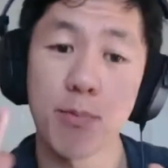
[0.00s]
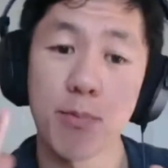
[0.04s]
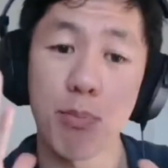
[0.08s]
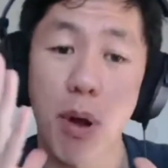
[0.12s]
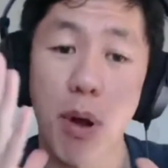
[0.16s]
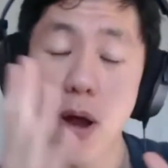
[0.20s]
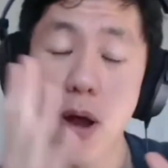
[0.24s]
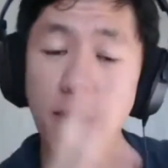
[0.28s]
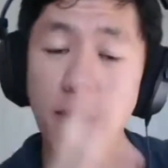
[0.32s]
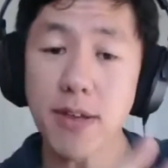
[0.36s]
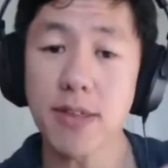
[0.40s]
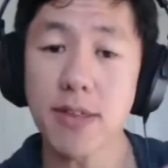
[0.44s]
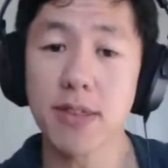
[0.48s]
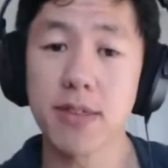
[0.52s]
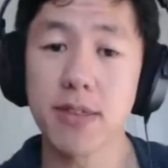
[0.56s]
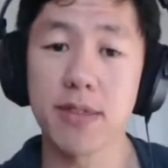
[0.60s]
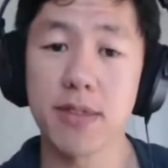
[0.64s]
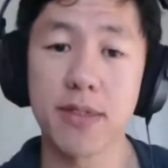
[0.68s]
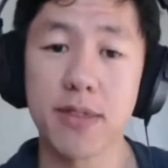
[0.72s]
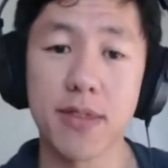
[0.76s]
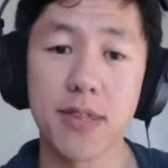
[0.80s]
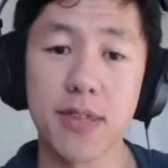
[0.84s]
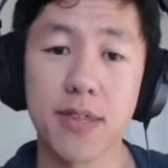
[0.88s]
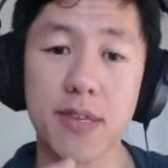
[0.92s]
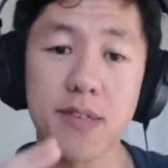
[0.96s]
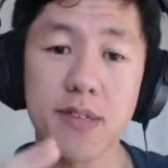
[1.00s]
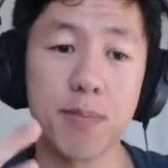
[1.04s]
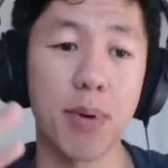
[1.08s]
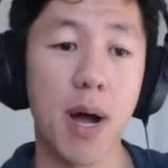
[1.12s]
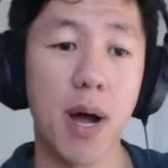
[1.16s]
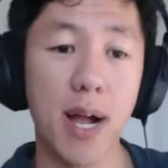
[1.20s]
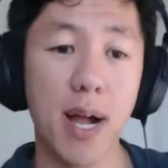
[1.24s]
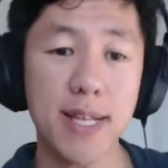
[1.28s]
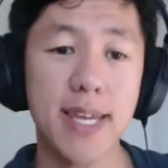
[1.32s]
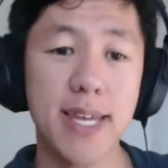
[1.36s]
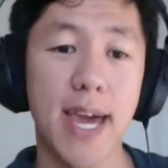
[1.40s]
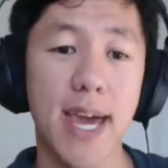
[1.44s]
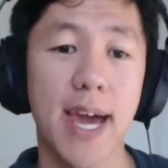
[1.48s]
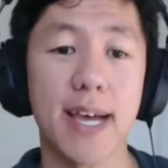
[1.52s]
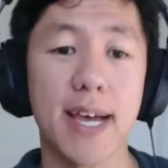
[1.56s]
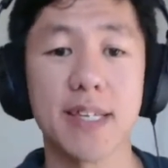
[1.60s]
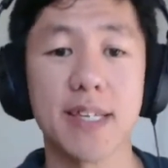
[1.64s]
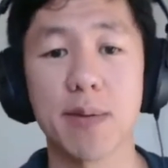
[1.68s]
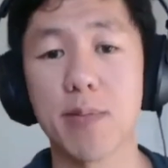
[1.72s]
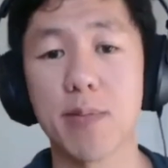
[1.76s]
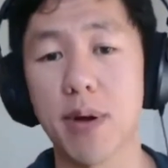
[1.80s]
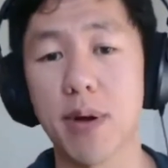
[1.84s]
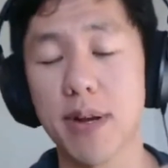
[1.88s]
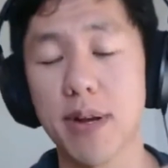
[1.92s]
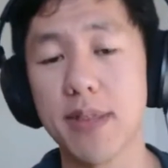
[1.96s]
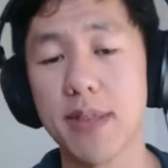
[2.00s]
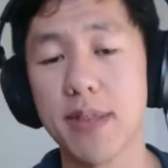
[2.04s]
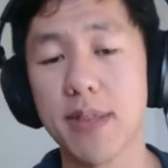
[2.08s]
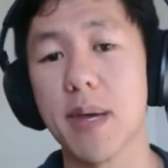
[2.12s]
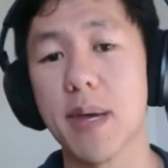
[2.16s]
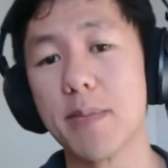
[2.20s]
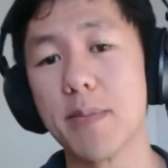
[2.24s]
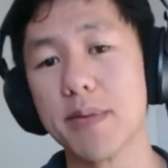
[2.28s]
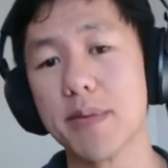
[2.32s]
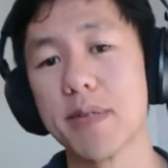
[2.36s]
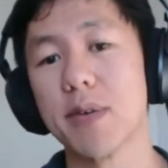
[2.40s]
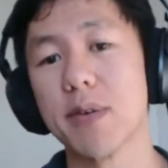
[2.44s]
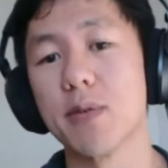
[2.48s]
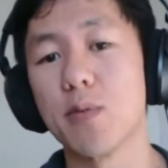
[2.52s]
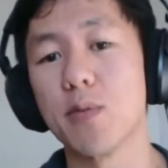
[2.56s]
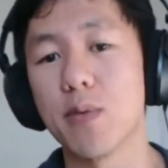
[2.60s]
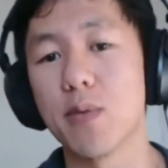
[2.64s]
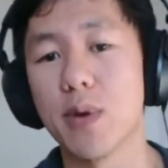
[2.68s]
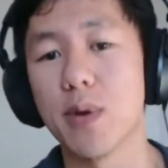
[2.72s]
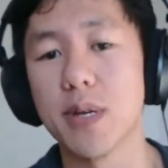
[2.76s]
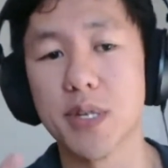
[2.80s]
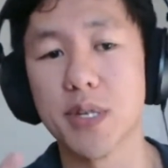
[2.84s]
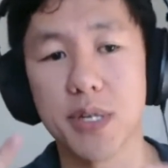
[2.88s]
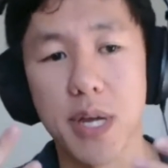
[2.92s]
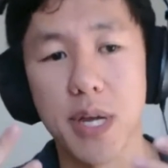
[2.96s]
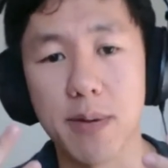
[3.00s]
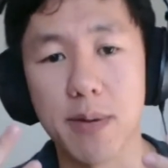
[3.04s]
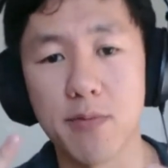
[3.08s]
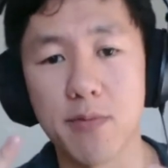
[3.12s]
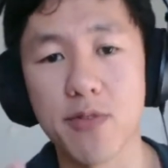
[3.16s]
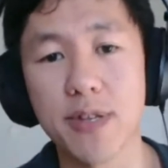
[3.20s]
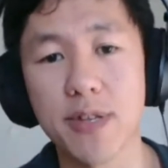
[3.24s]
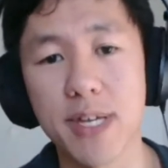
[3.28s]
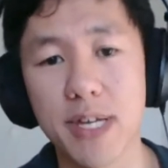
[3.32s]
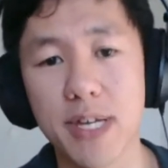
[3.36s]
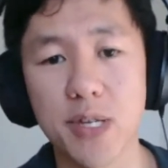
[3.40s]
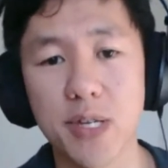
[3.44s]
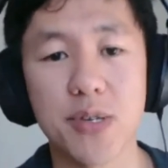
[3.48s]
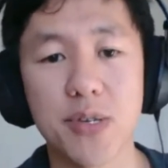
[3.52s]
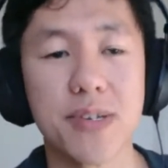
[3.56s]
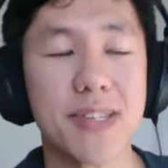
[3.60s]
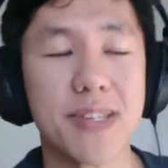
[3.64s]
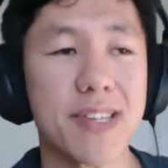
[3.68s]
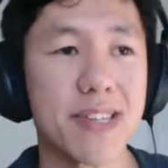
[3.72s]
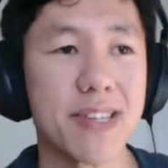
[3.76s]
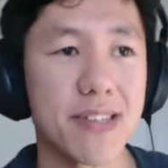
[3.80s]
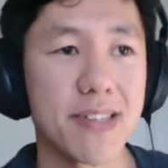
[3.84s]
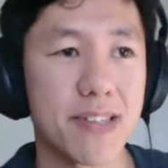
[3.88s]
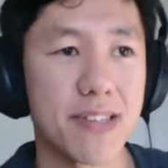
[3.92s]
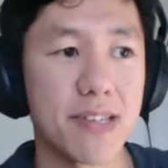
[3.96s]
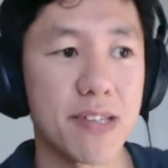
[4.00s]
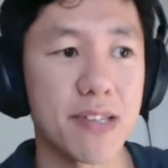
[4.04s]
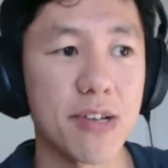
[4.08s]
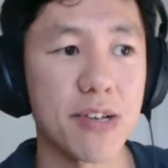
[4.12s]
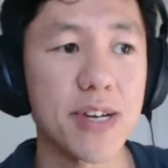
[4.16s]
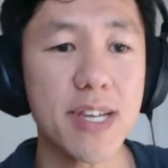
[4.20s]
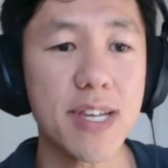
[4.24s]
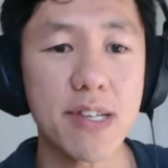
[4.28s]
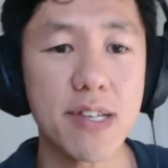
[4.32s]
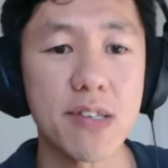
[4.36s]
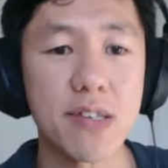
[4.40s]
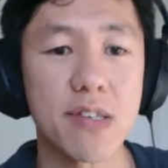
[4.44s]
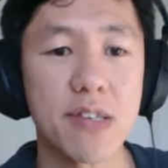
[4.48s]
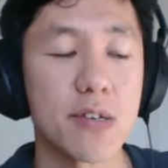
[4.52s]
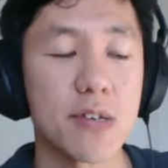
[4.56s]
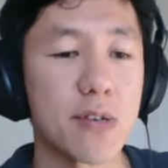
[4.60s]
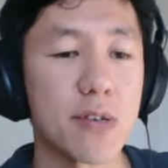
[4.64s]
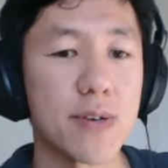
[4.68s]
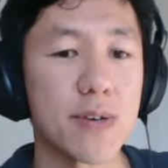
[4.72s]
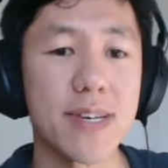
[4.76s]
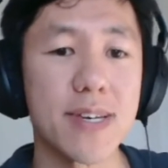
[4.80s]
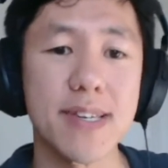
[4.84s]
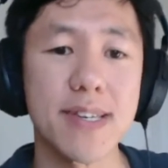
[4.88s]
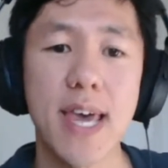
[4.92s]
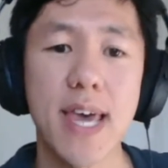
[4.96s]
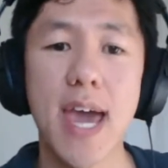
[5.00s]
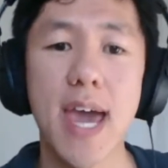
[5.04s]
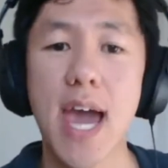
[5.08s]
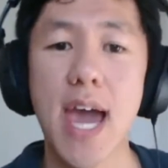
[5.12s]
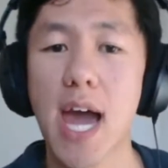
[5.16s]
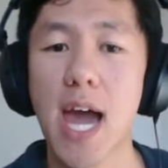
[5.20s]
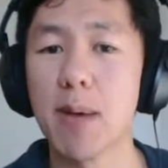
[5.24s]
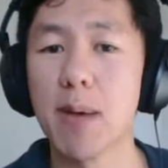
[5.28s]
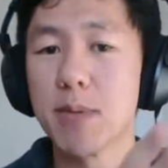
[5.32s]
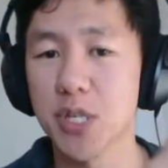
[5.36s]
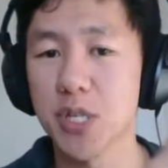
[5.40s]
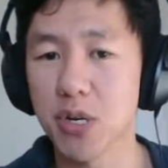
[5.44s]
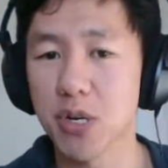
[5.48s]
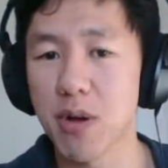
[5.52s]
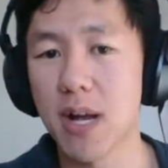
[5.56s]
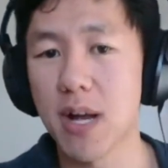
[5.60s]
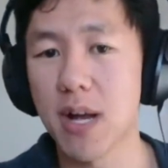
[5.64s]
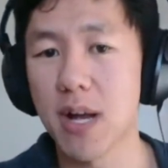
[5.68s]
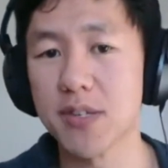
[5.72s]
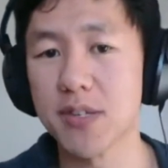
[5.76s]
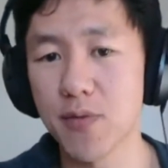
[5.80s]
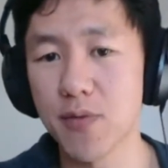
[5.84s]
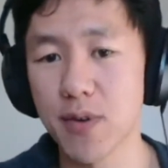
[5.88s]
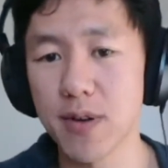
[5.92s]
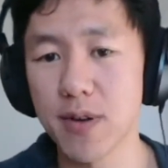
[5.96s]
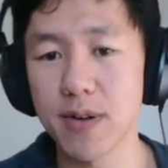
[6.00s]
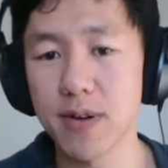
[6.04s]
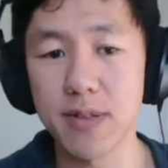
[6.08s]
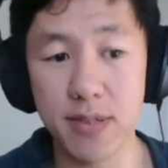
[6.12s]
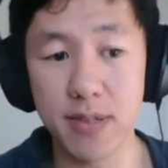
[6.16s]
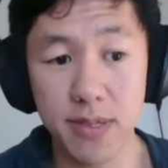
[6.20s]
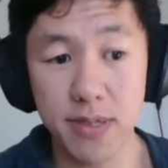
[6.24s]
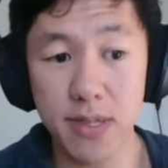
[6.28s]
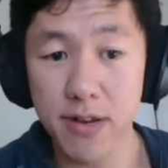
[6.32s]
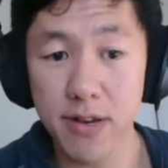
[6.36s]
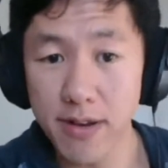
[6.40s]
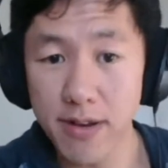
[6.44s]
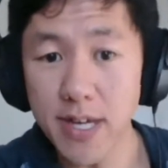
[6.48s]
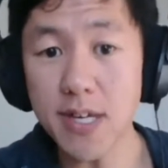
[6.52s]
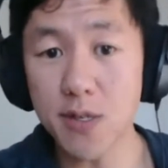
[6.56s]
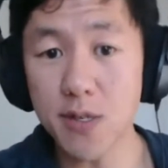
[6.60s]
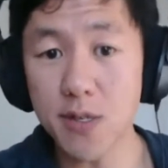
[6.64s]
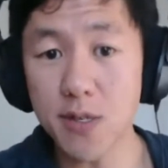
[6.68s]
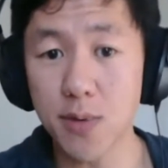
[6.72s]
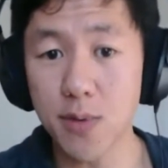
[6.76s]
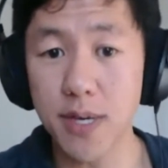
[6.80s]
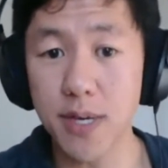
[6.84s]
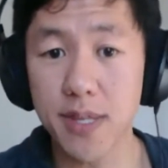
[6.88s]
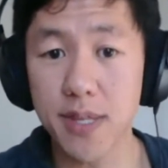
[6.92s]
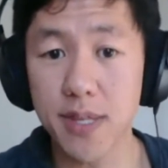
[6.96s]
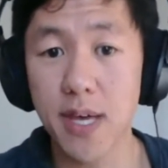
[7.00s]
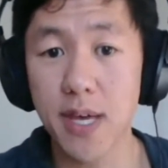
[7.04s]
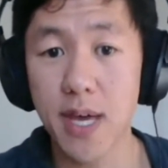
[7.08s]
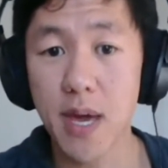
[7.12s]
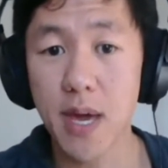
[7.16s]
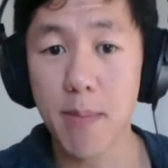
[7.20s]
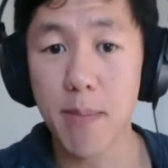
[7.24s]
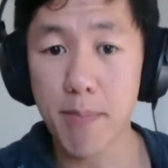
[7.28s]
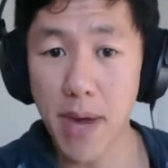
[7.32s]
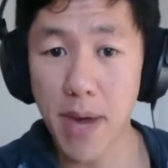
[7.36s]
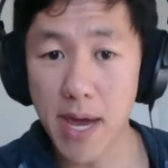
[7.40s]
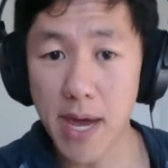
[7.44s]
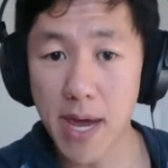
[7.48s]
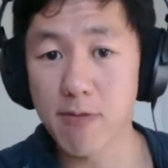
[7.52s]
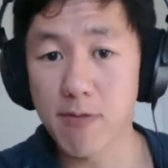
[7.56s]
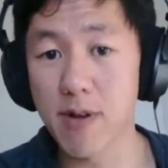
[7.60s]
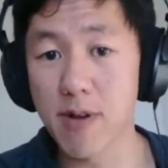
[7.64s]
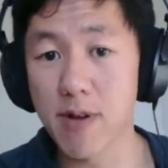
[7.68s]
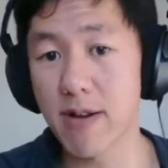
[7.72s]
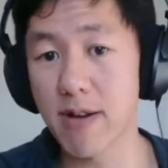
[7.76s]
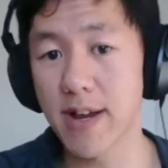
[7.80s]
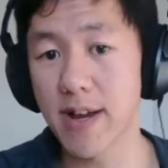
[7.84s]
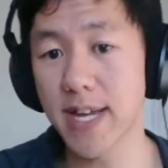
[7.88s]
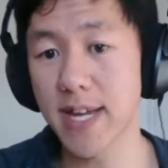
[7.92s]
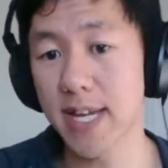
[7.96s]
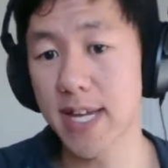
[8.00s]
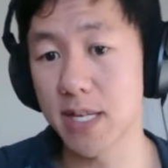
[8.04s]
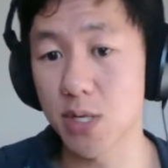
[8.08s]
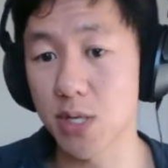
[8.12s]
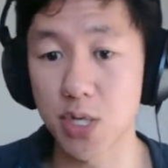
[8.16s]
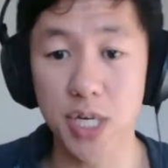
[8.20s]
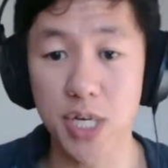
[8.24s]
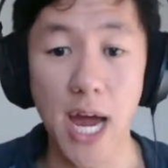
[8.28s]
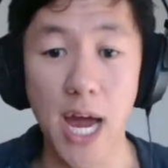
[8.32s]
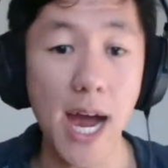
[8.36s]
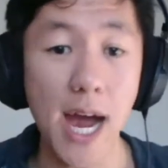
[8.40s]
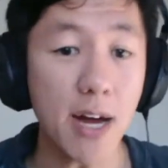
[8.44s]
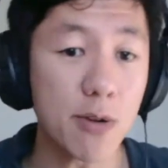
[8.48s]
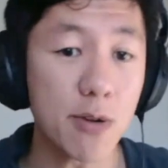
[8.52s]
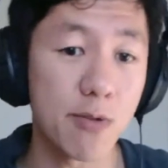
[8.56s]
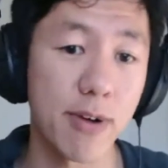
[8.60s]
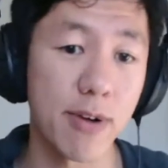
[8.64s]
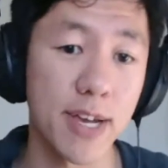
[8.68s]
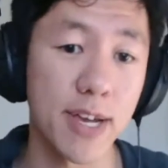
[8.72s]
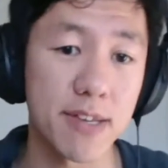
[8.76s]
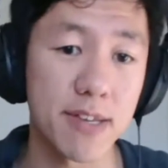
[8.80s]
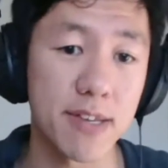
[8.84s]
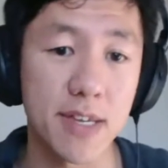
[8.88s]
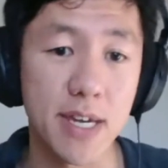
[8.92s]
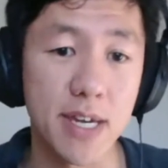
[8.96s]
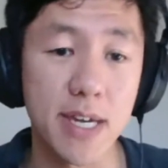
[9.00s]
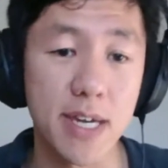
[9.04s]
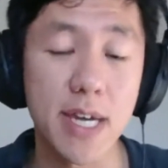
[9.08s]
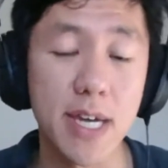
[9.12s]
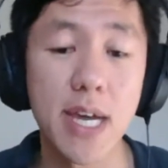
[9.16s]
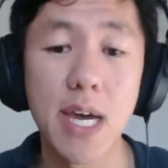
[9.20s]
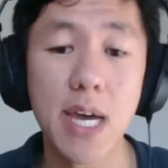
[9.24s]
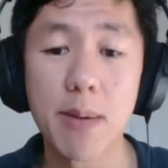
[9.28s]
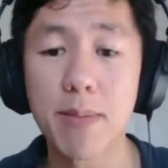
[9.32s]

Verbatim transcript: Part of this podcast and part of this episode, which I'm really interested to look into, is how much crossover there is with pet rearing and child raising.